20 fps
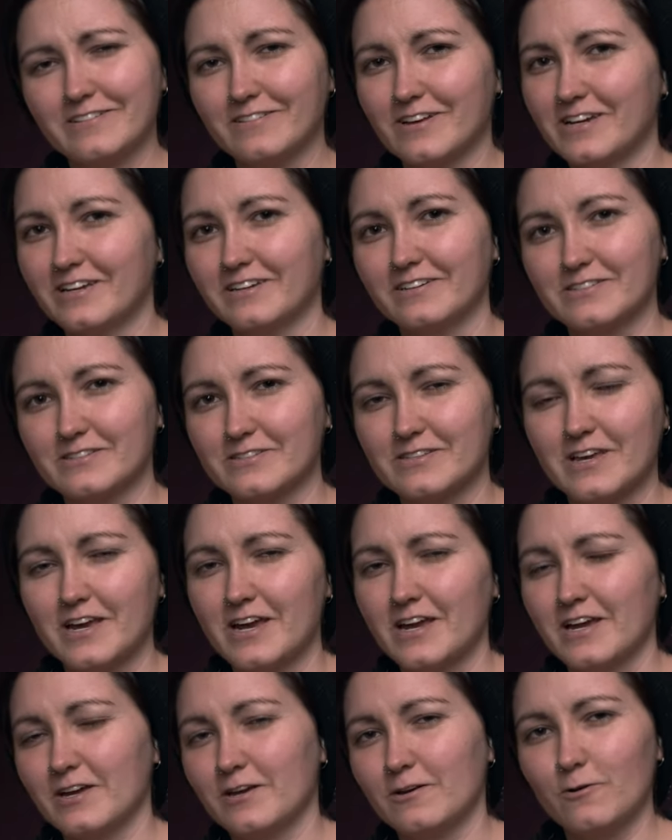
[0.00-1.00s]
Like, is
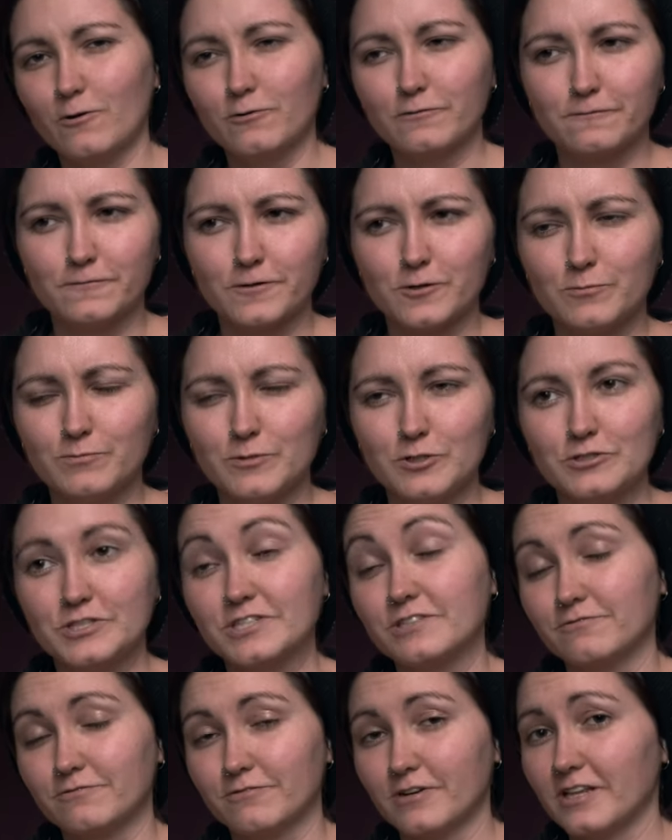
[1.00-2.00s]
on film, you
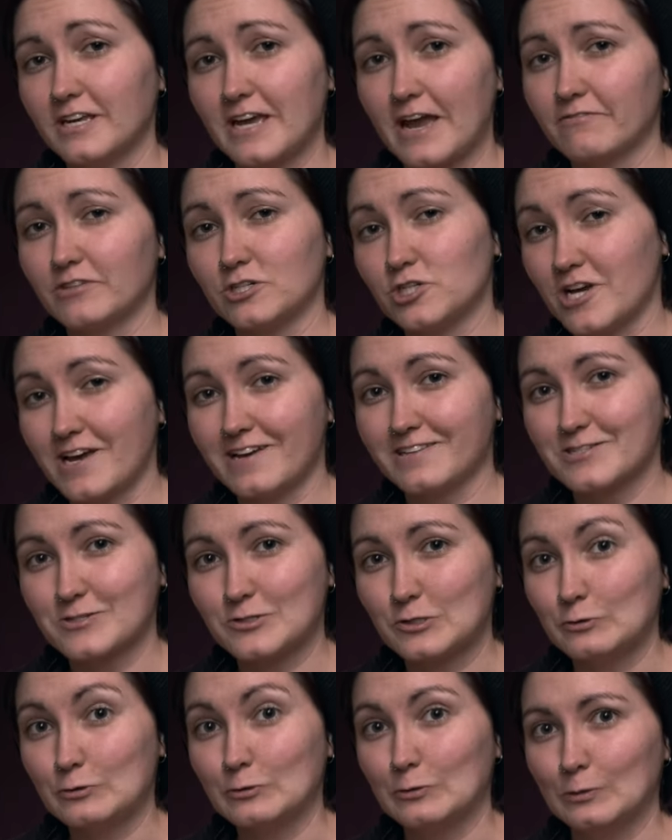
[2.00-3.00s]
didn't really have the chance
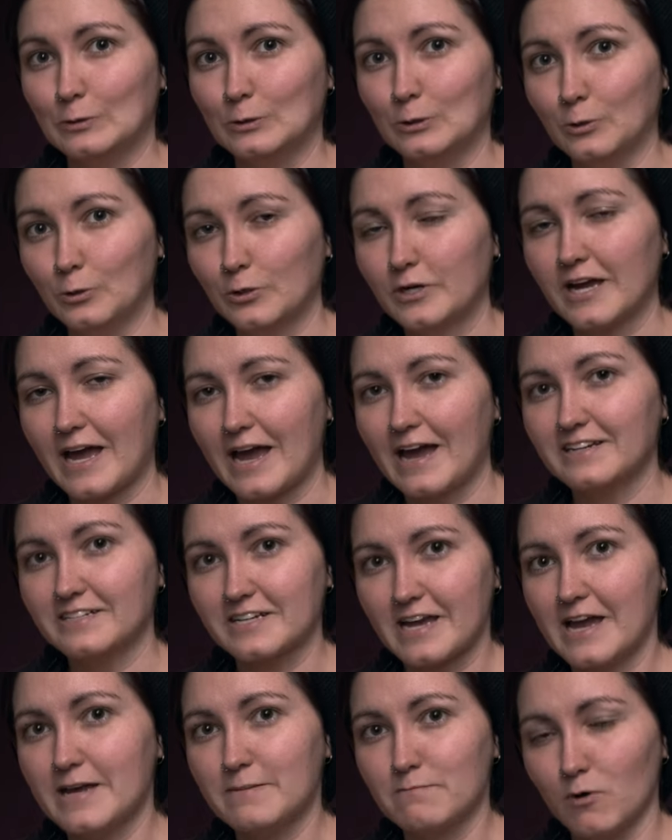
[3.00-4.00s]
to look at
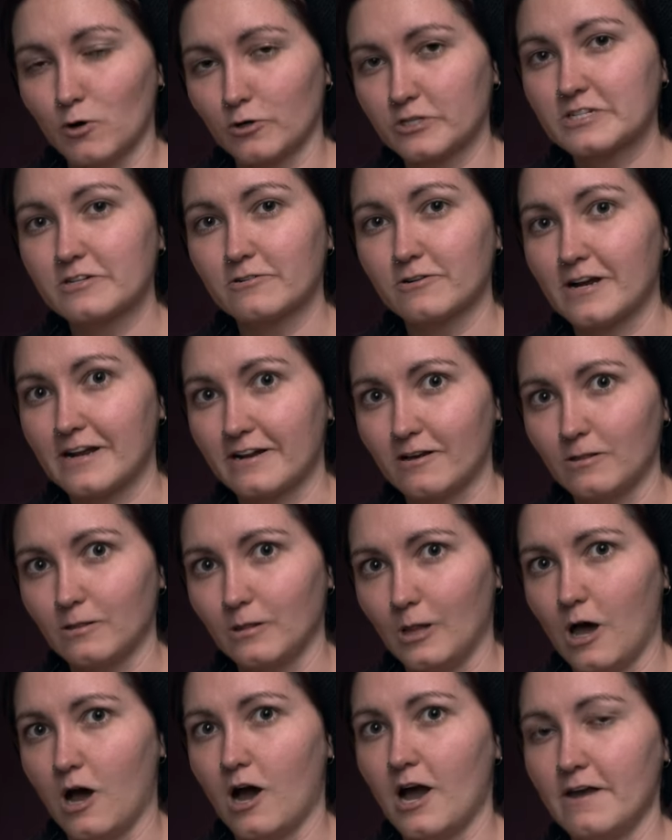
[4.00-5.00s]
a monitor, at a
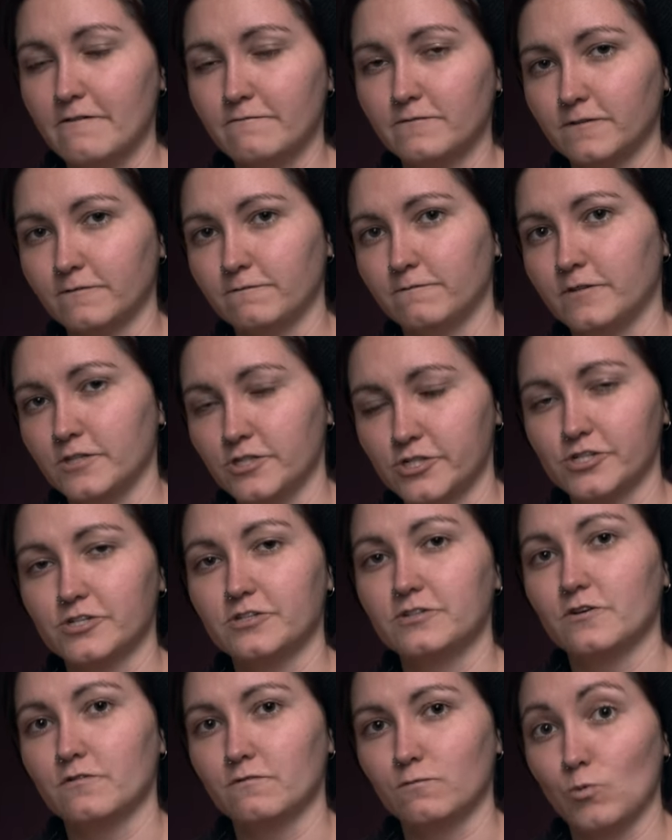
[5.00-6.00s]
live
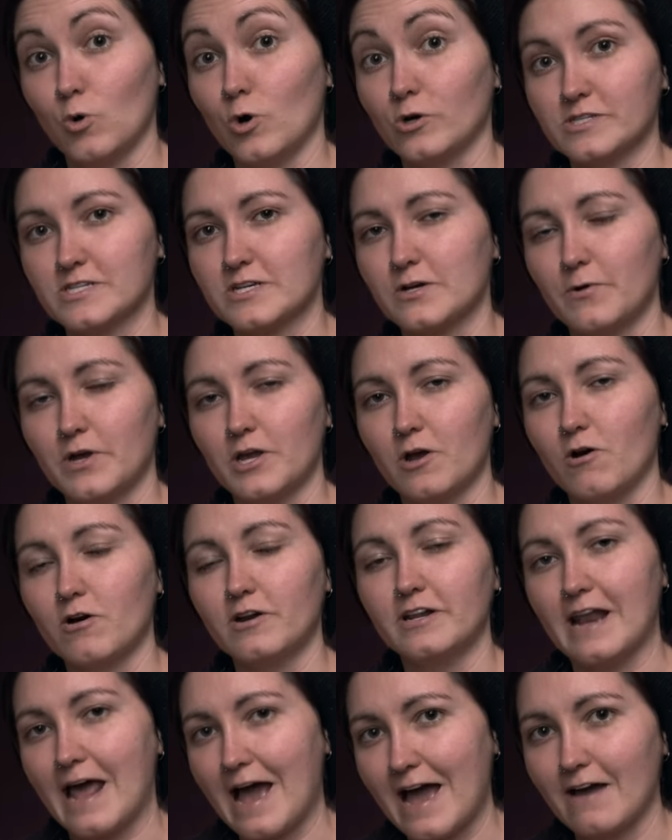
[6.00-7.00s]
vision of what's going
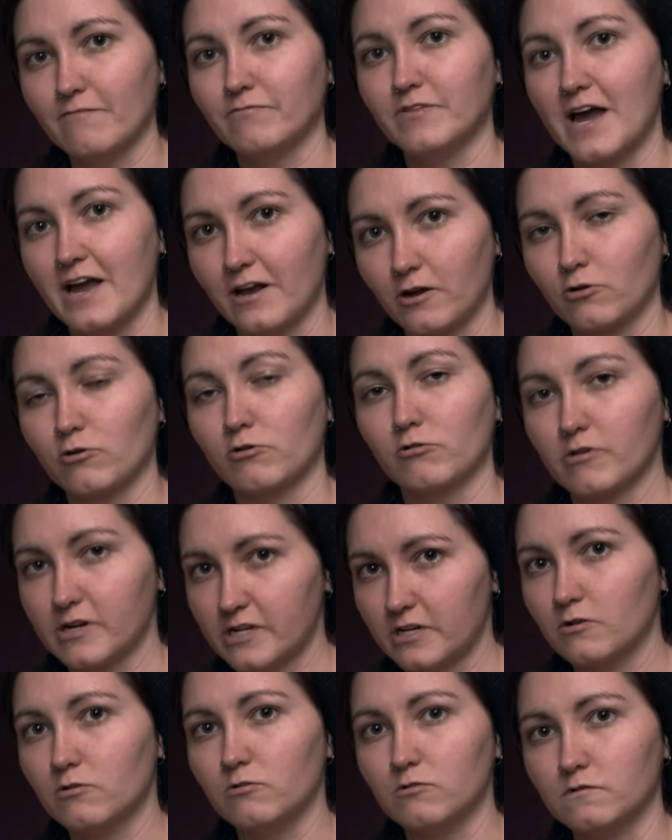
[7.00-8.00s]
on, and have that
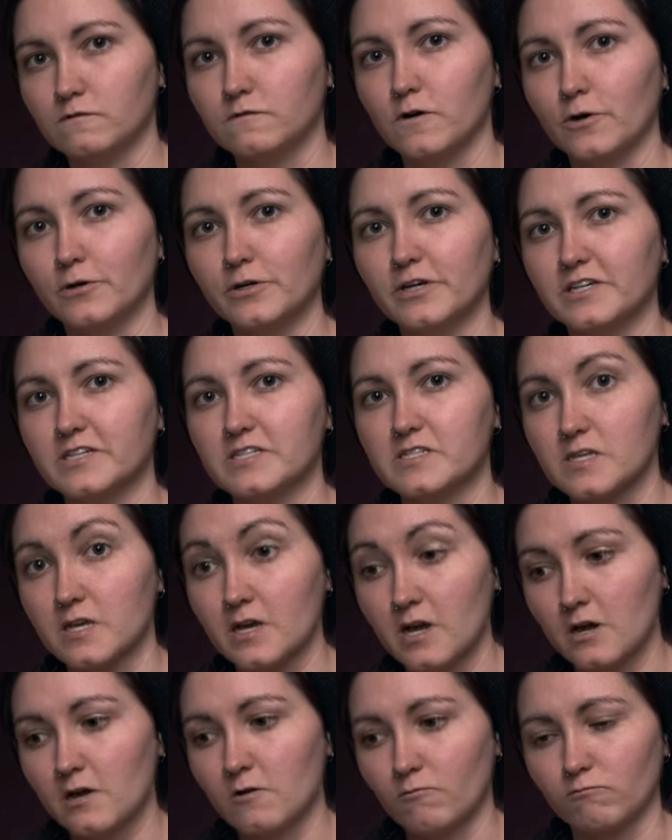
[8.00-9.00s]
critical focus
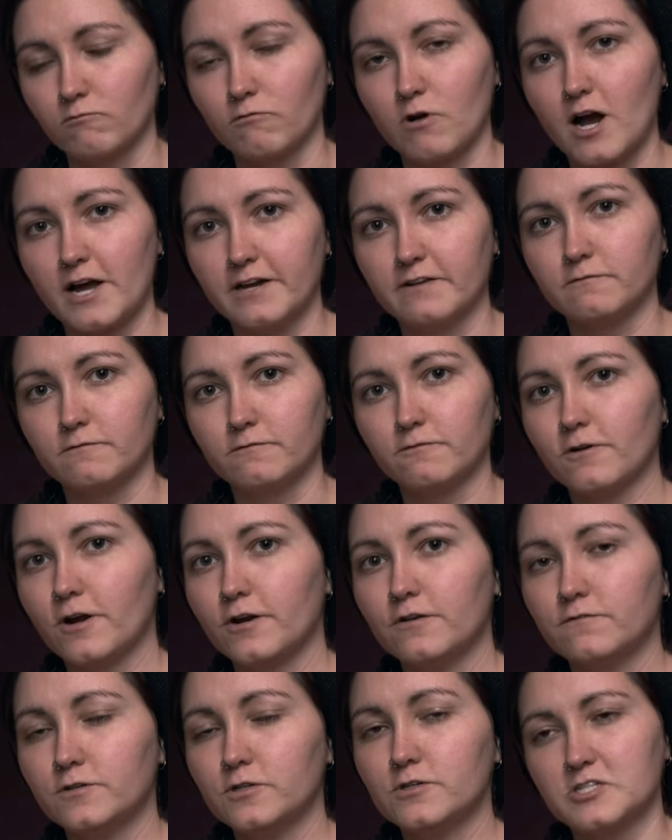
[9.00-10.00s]
right in
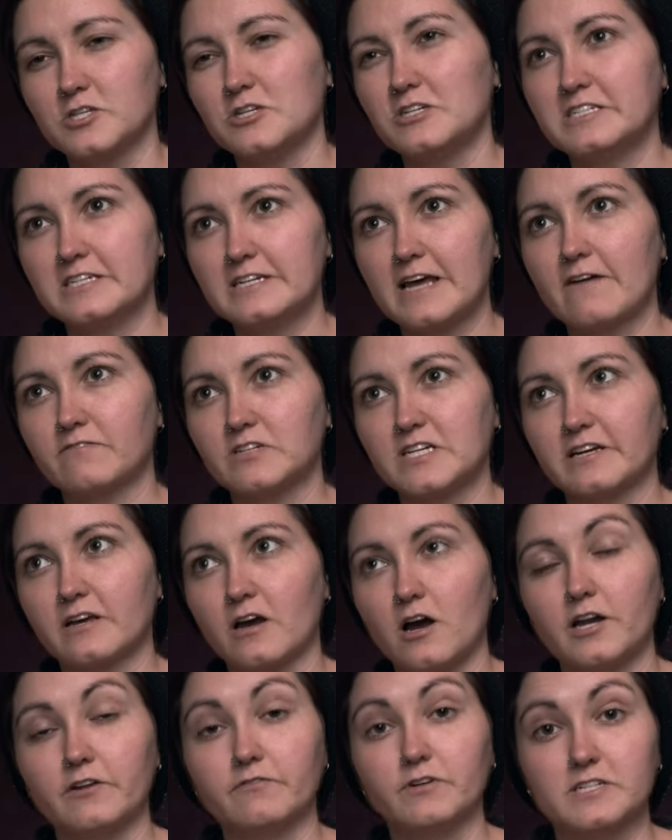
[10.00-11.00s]
front of you. So you did have to
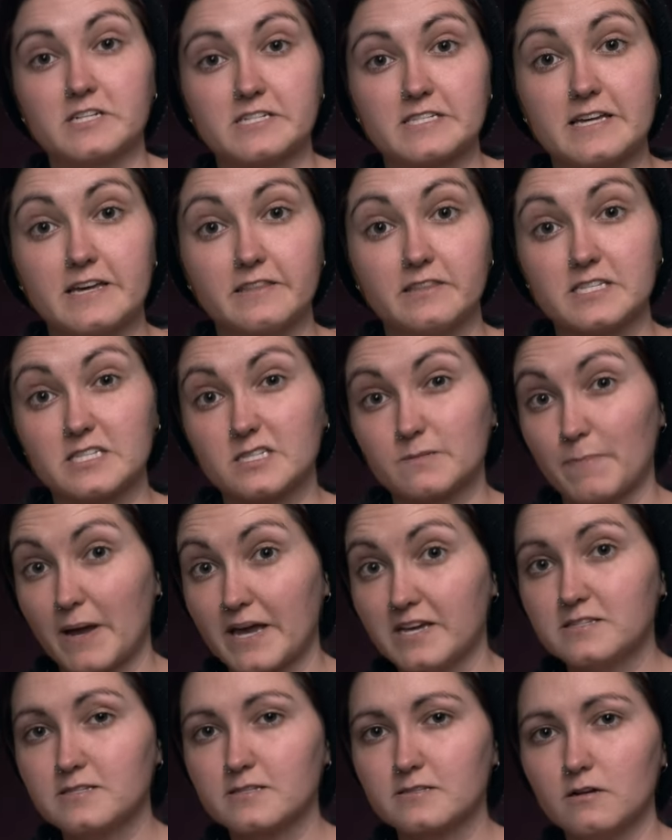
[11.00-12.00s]
kind of understand the
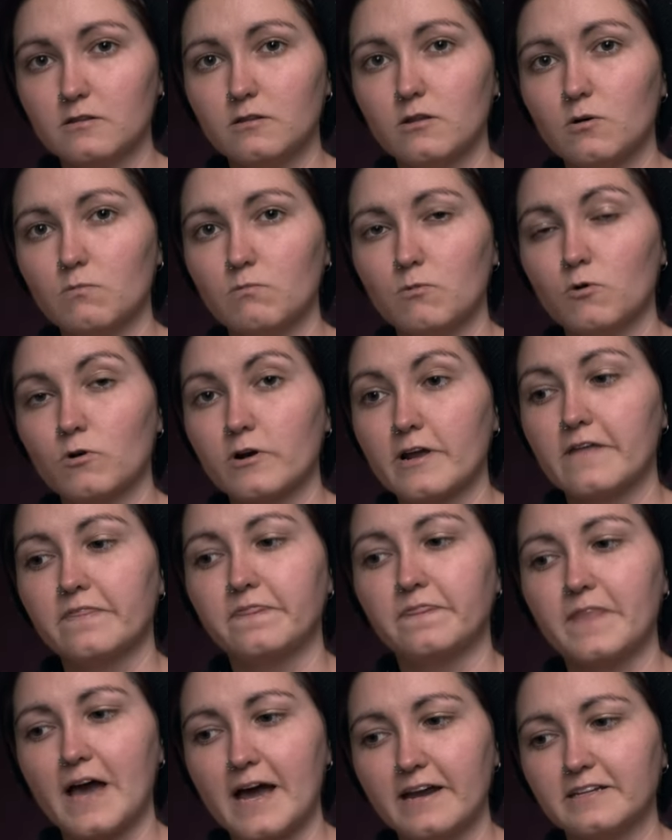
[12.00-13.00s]
space a lot more,
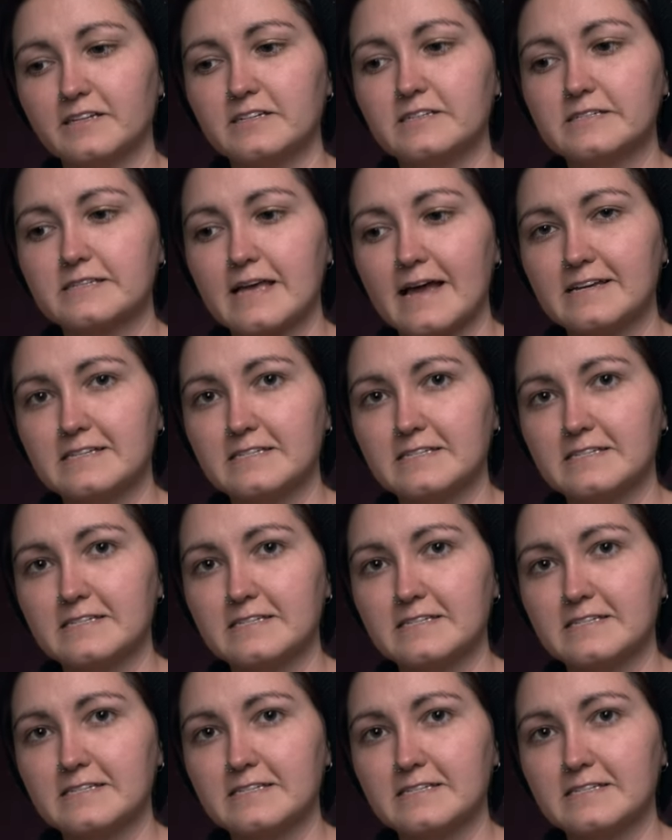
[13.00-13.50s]
and that is a